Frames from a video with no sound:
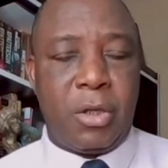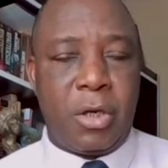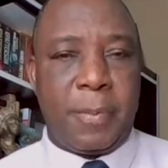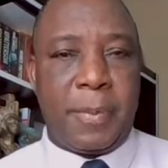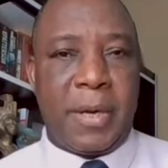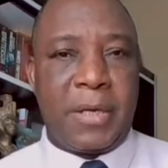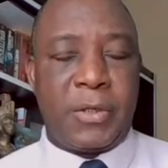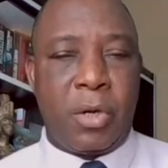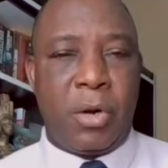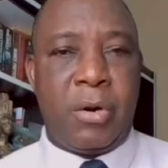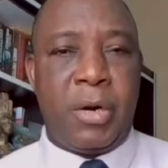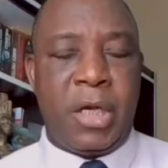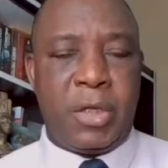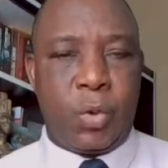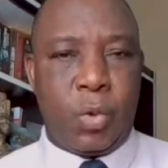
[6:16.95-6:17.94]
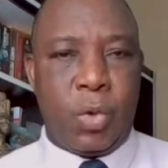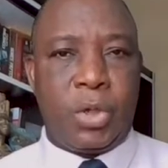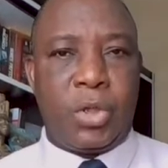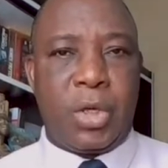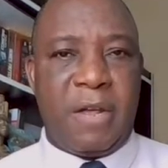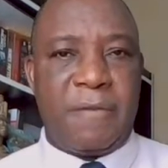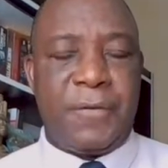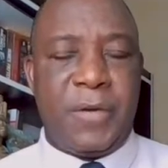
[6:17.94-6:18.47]
Read up our stories, watch
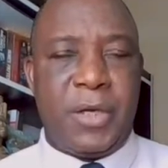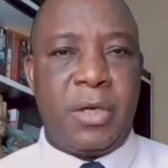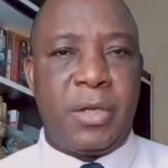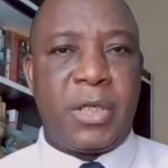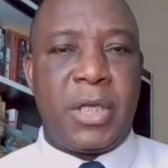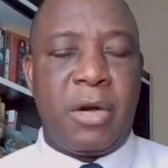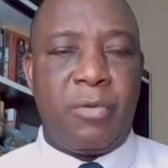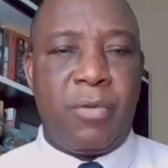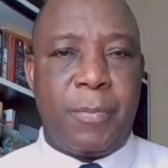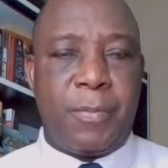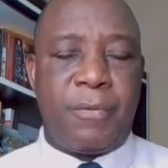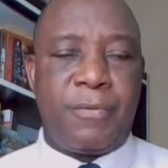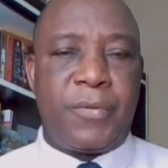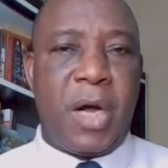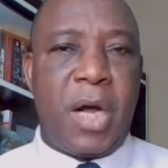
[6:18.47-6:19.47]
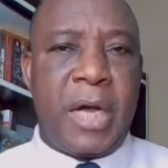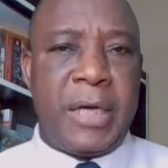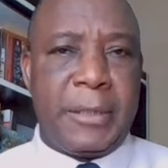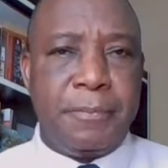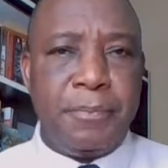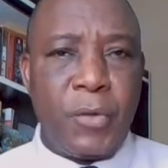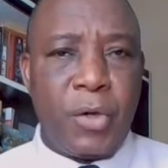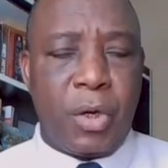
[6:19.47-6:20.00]
other videos that we provide
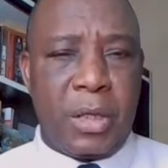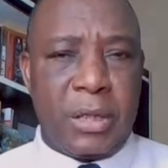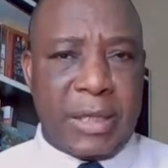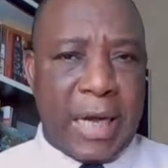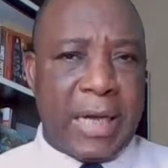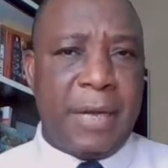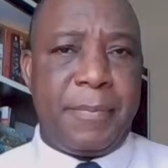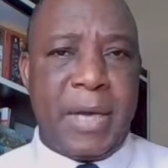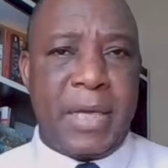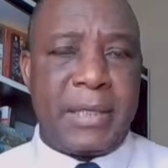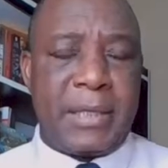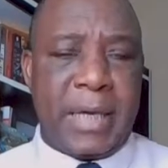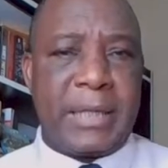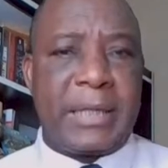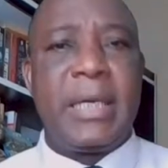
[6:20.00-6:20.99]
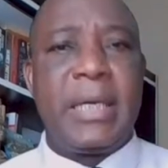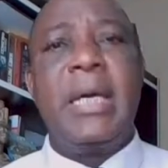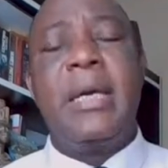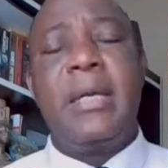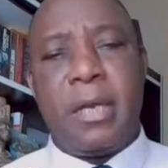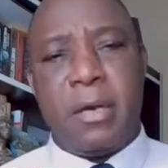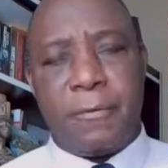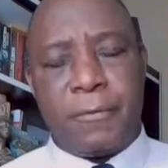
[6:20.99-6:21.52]
on a daily basis.
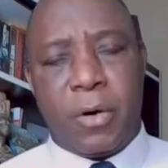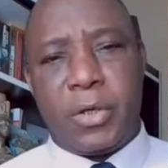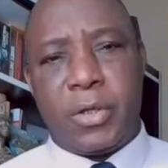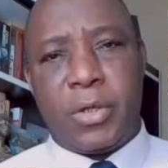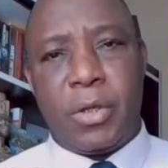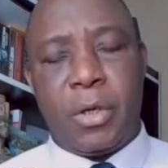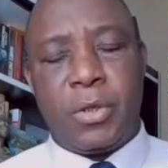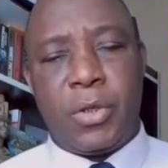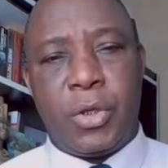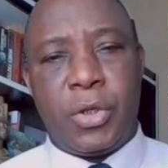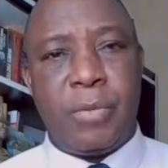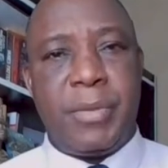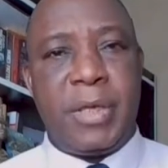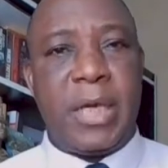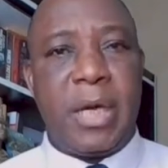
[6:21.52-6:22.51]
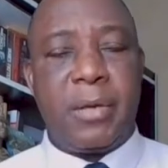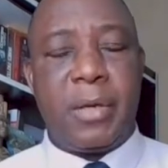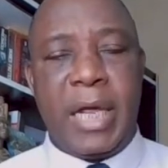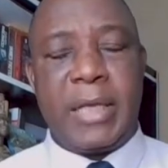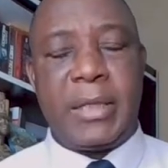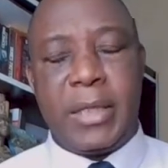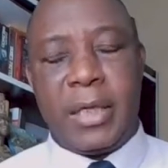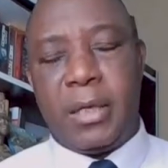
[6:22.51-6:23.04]
Then, of course, on social media, on
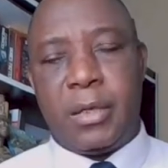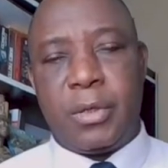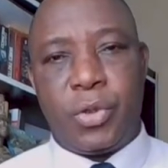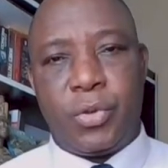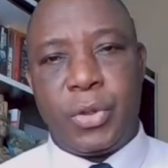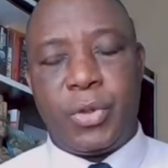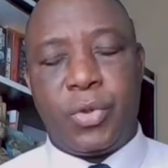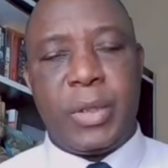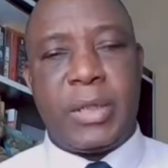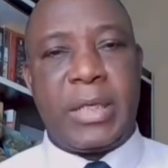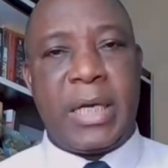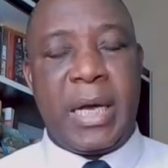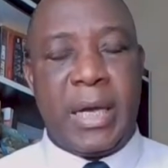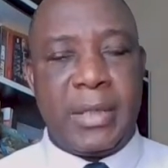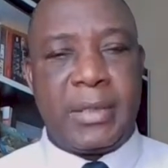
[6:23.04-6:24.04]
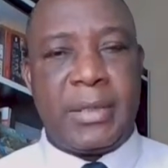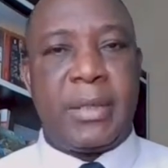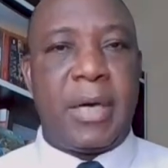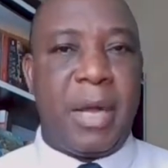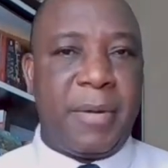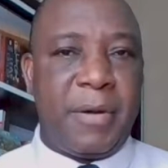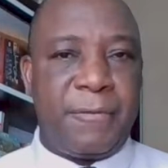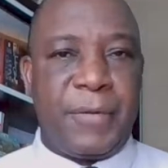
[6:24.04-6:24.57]
LinkedIn, on Twitter,
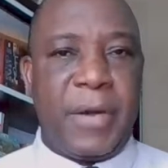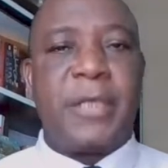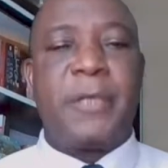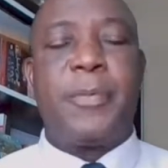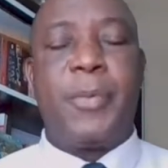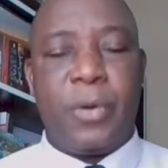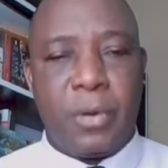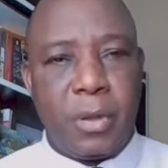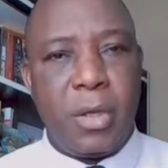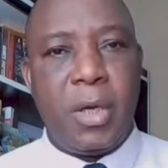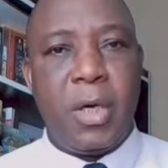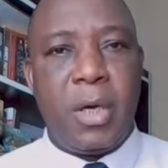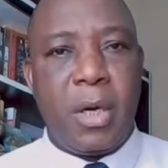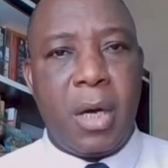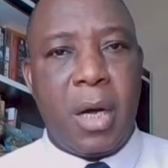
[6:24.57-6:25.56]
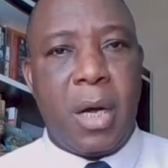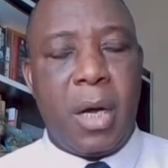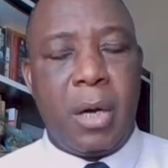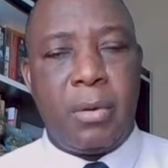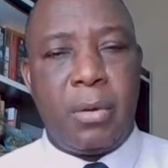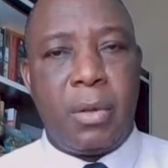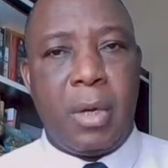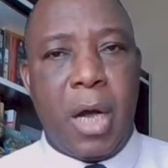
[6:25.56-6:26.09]
Instagram, and Facebook.
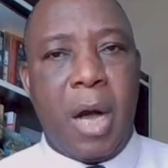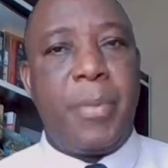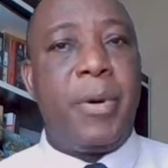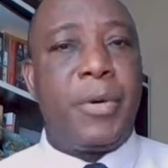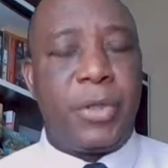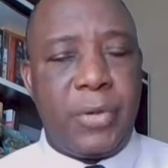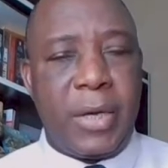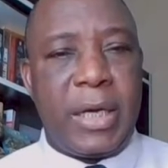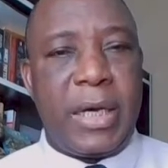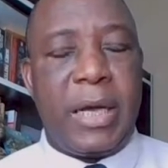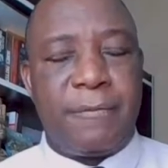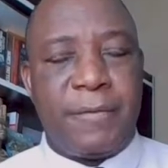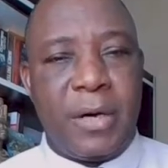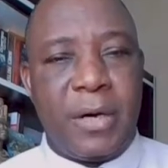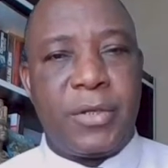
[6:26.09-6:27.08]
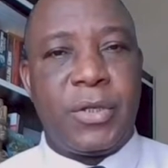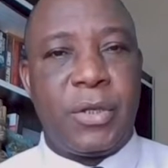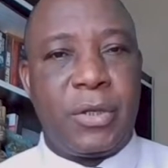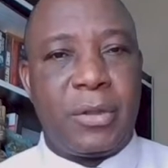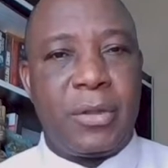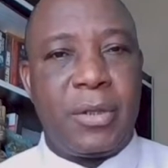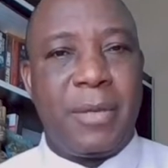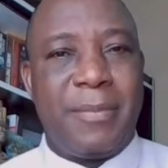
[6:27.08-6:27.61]
I'll be with you again very
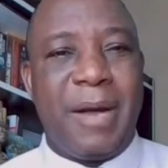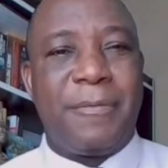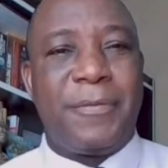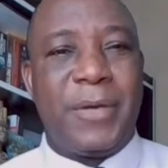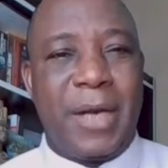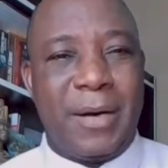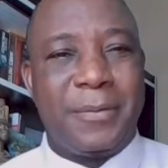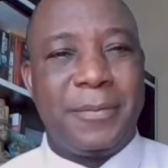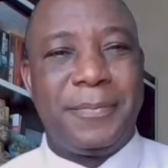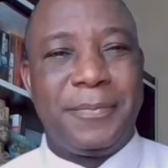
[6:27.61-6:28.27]
soon. Bye for now.